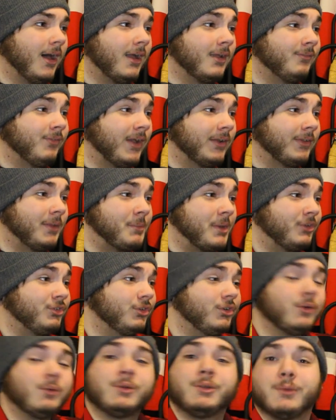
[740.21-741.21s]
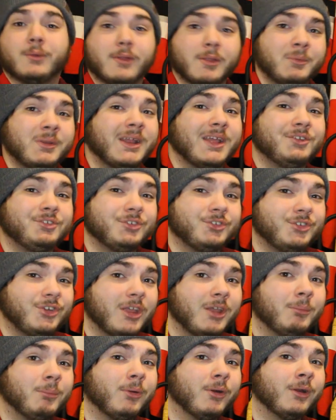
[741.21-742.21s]
In fact, I'm actually going to Elimination
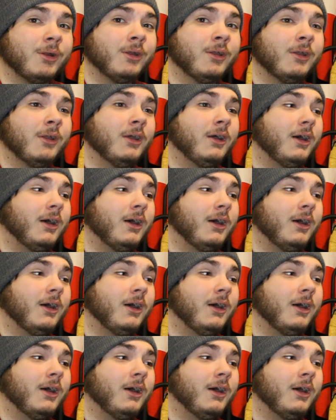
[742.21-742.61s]
Chamber,